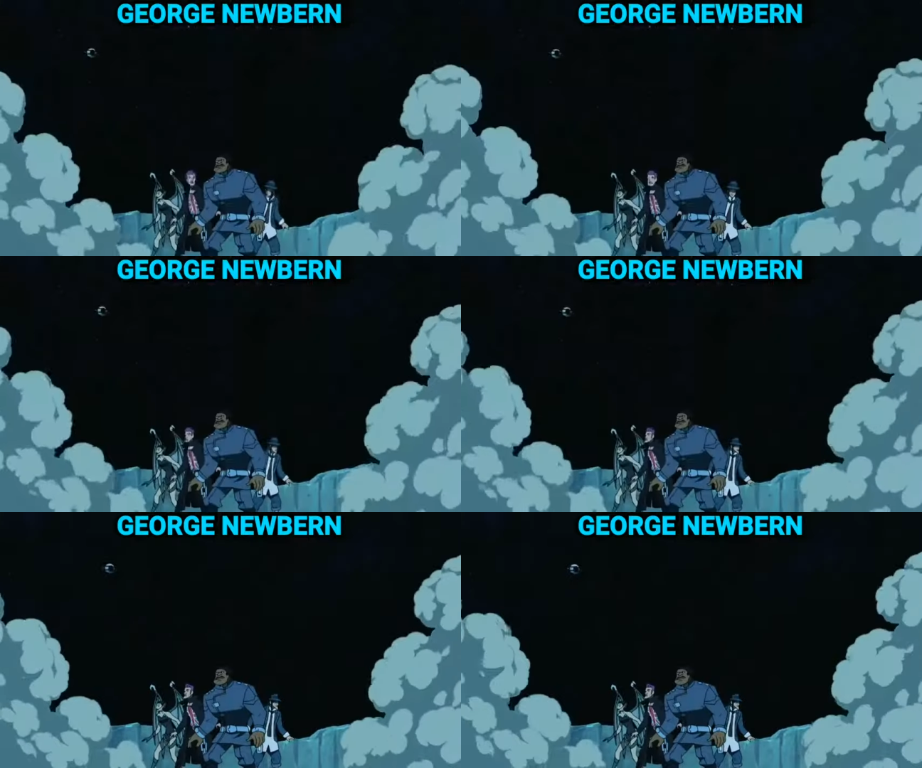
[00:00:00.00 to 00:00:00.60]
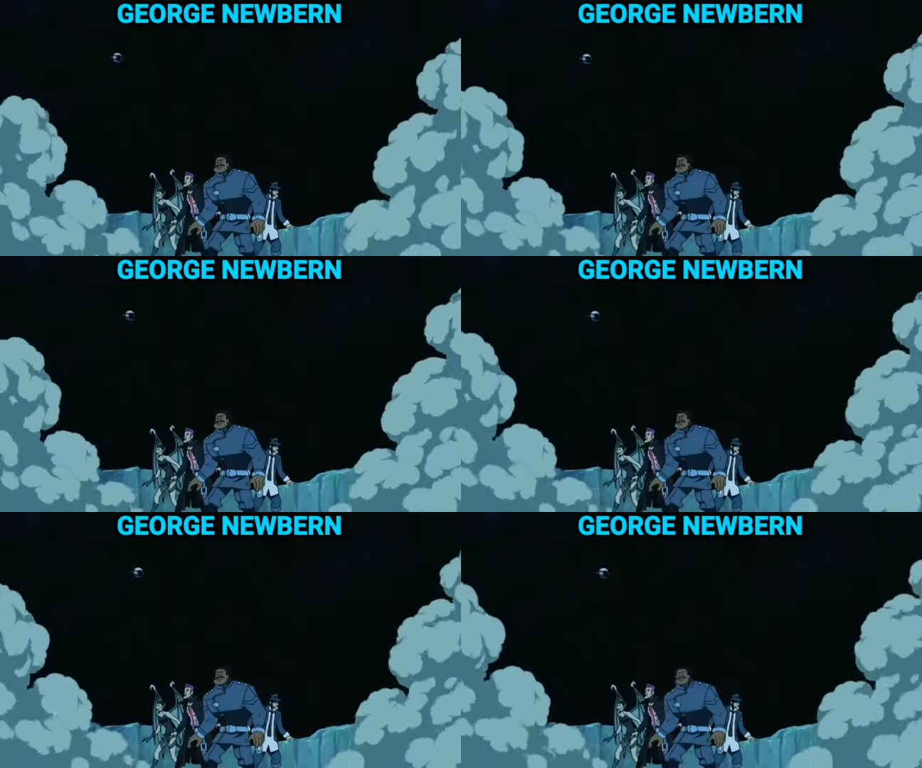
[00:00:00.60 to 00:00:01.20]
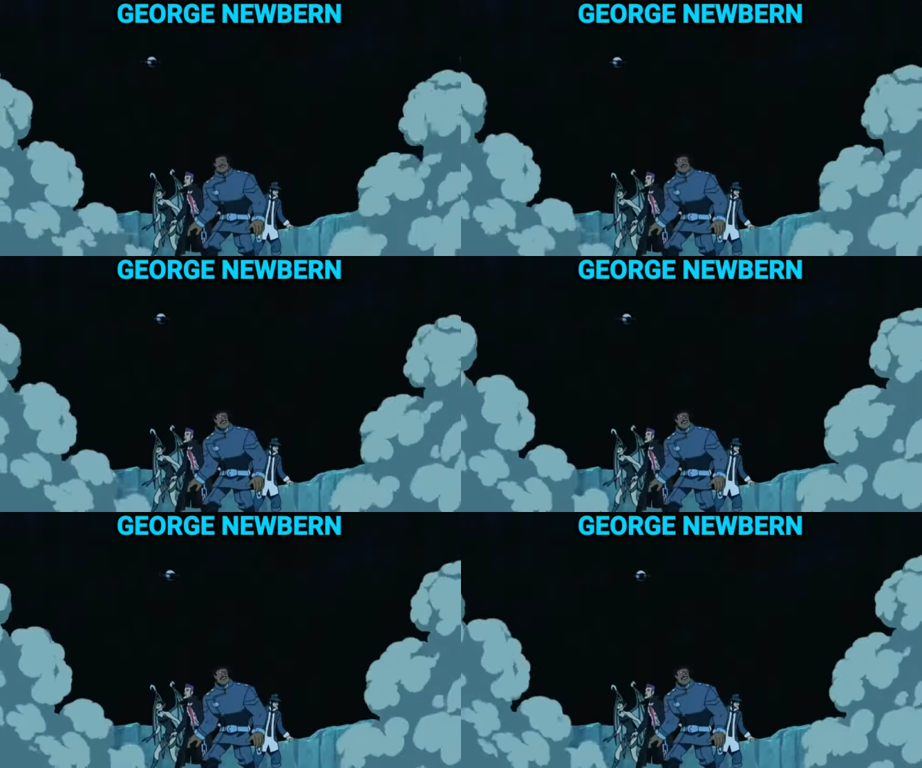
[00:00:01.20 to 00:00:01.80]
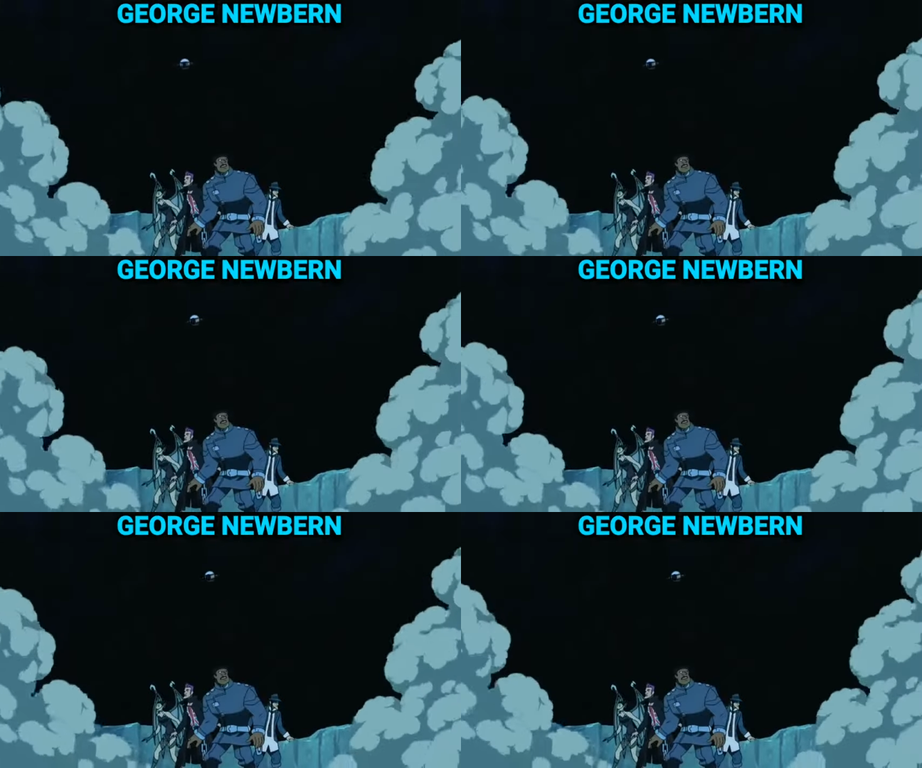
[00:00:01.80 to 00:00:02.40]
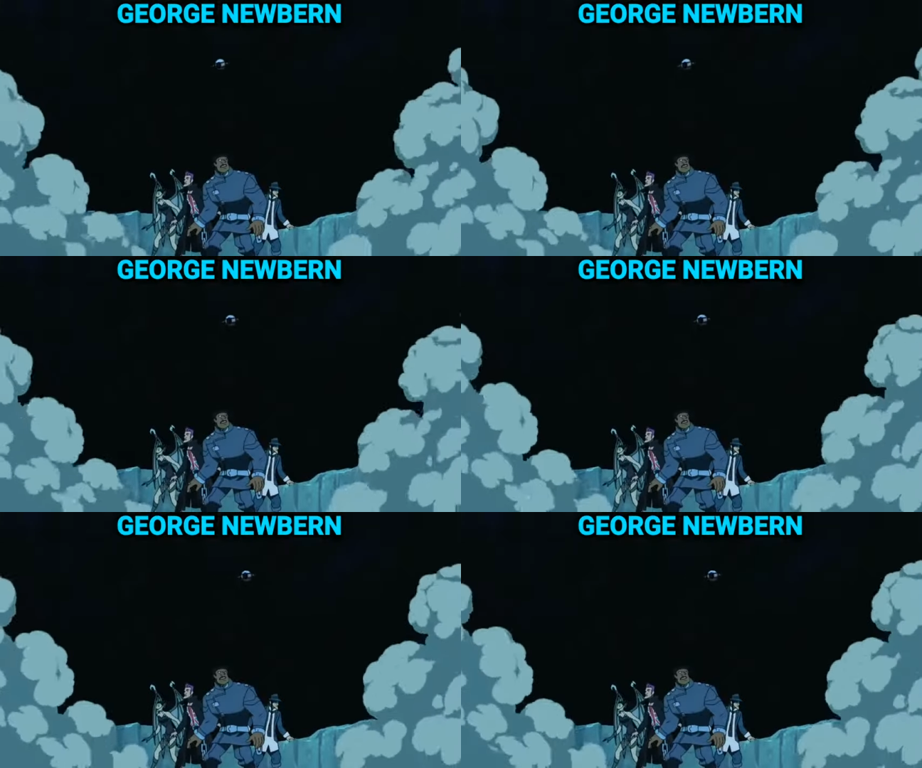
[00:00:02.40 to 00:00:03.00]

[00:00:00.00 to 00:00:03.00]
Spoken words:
Nobody's mouth can be seen.